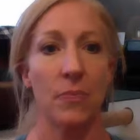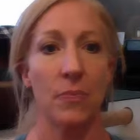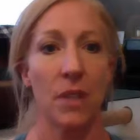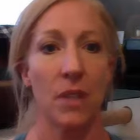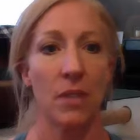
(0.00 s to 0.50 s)

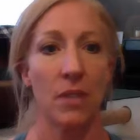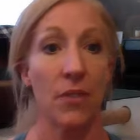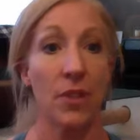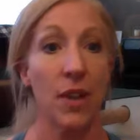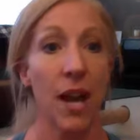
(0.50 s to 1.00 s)

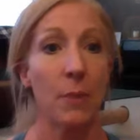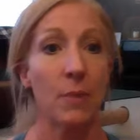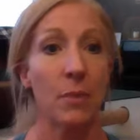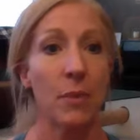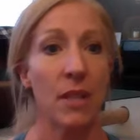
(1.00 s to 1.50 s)
Soften your
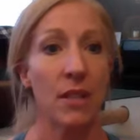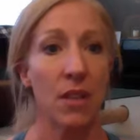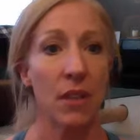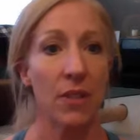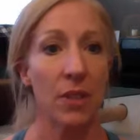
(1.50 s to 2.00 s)
abdomen,
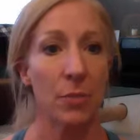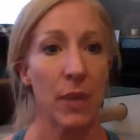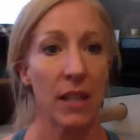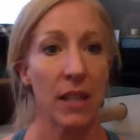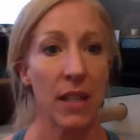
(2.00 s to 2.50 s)
soften your
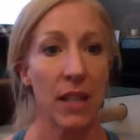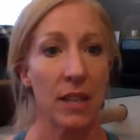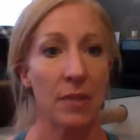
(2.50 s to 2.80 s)
belly.